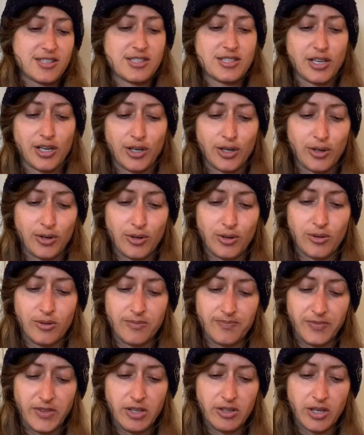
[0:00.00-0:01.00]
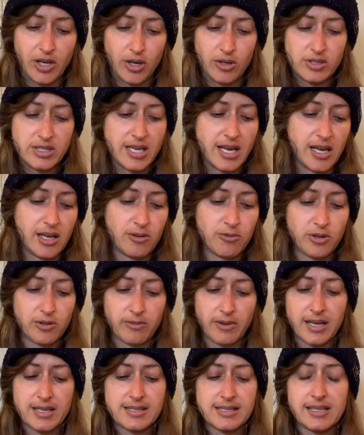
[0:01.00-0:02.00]
So, you know, take what
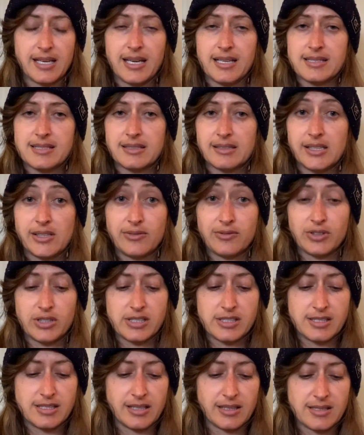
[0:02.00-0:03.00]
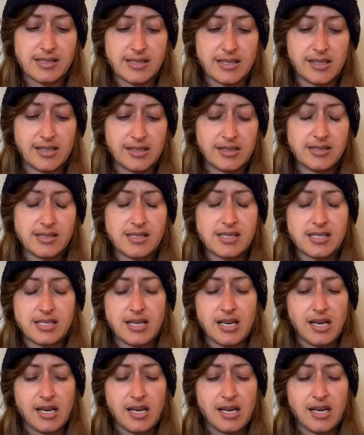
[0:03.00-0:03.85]
resonates, leave what doesn't.